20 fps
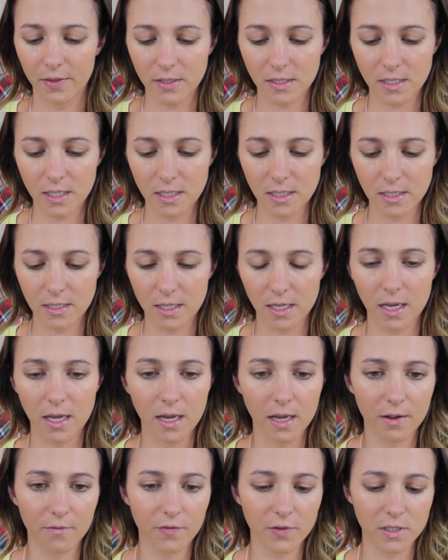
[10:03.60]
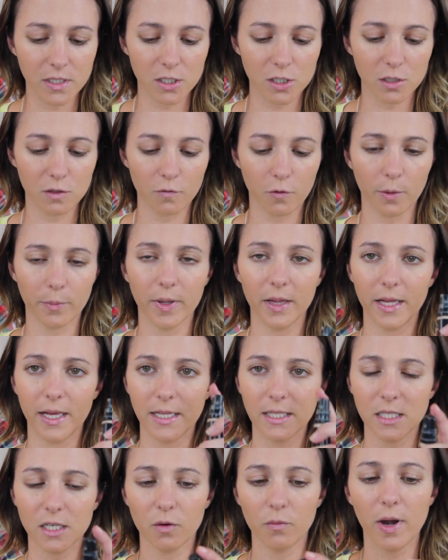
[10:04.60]
This is the Physicians
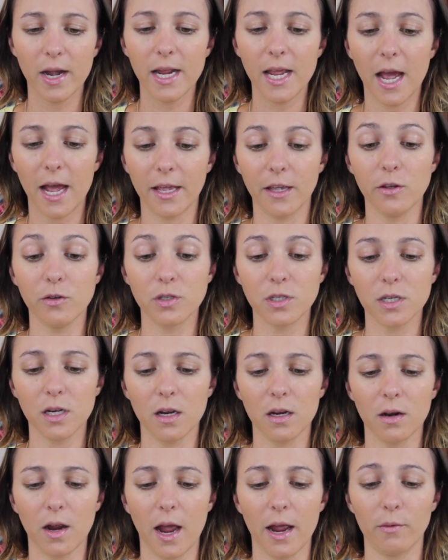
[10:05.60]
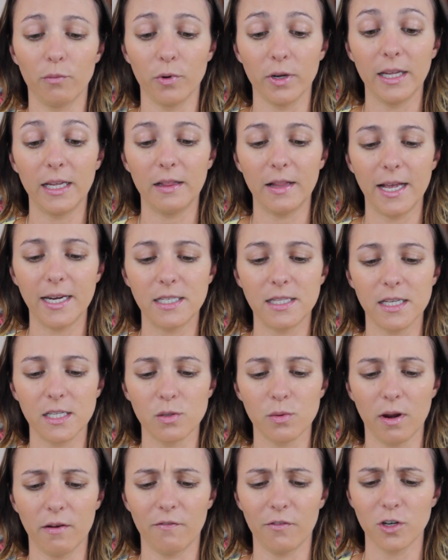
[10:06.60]
Formula Instant Ready. I used to, I really liked
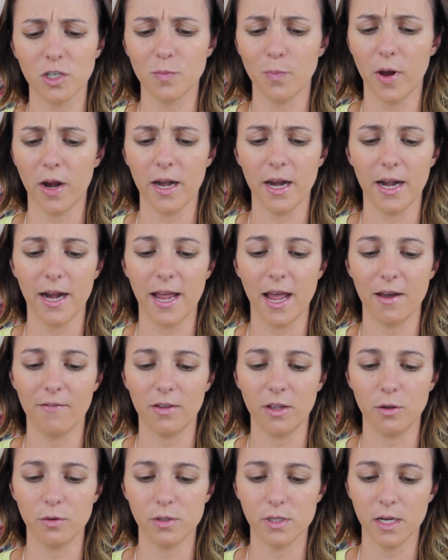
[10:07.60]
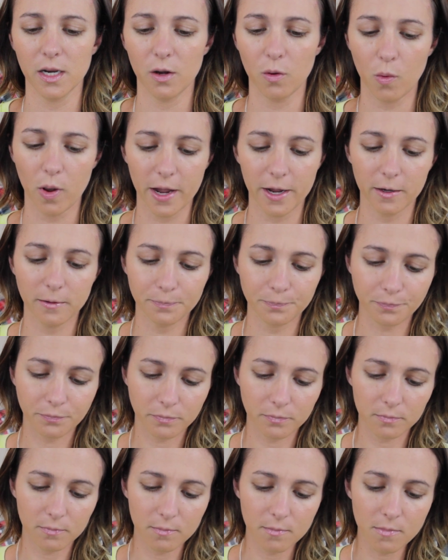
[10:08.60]
this when I first bought it and I haven't used it in a while.
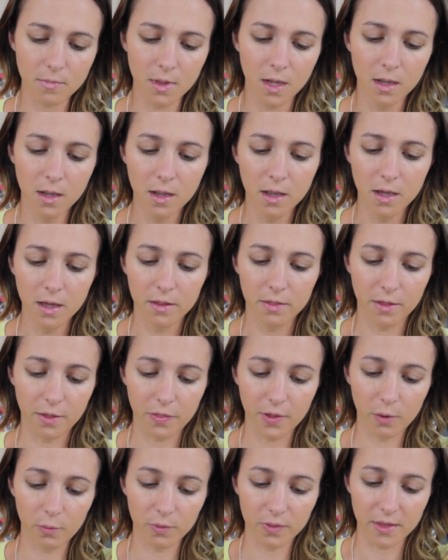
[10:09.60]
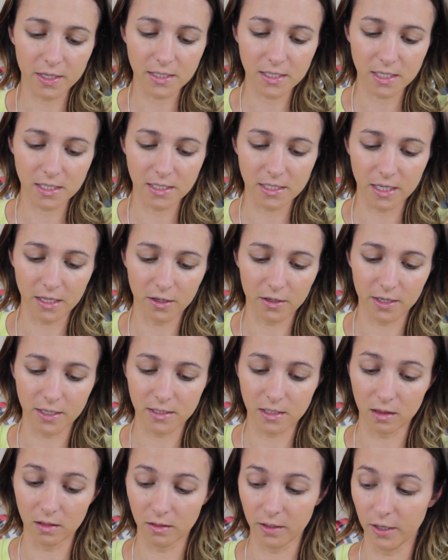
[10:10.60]
The thing with this concealer
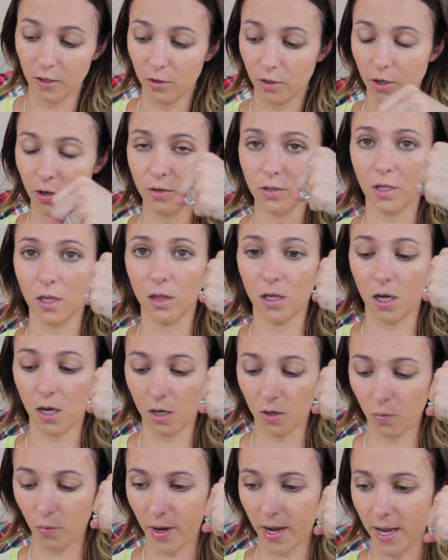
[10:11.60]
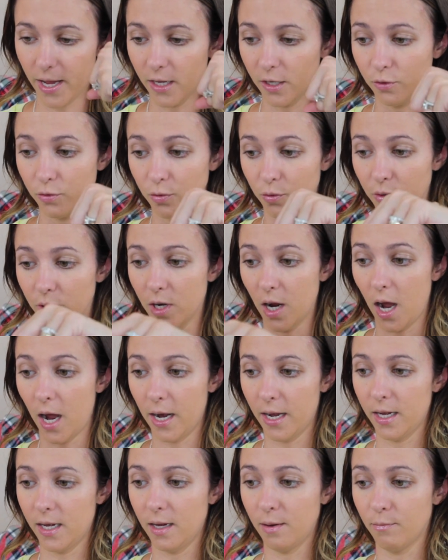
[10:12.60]
is a little goes a long way. You do
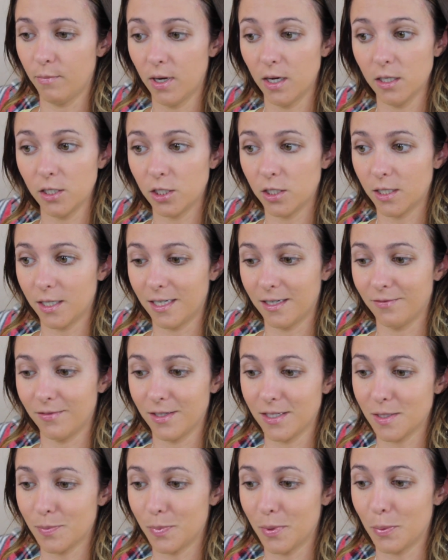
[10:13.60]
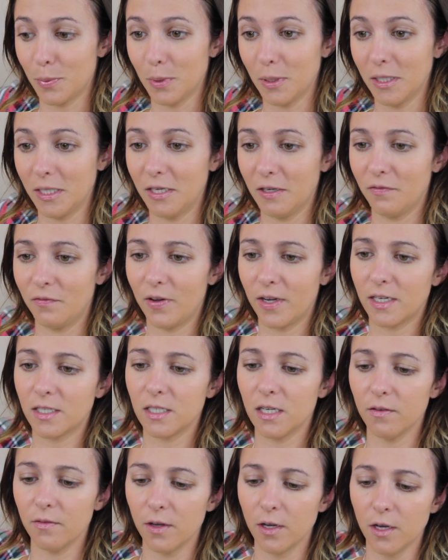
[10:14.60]
not need much to have this be really
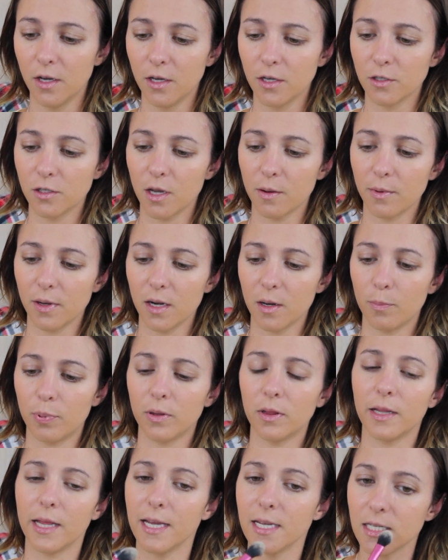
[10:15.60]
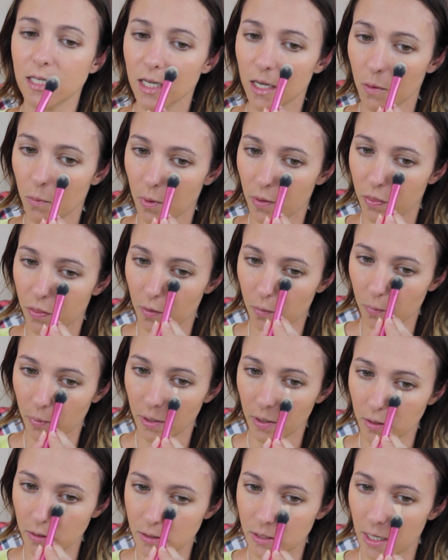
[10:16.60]
effective. So I'm going to place it with the
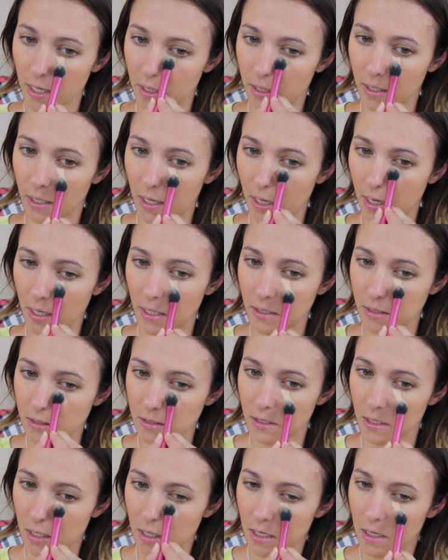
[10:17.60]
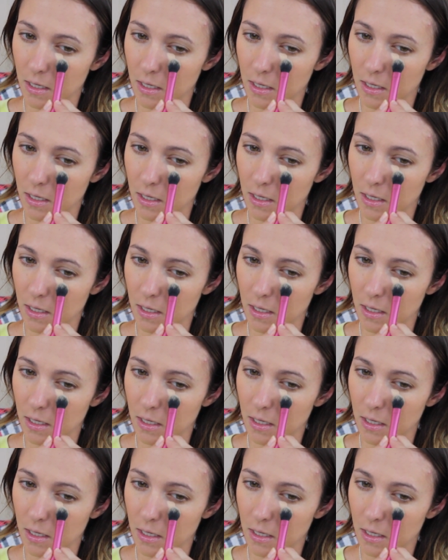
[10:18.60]
Real Techniques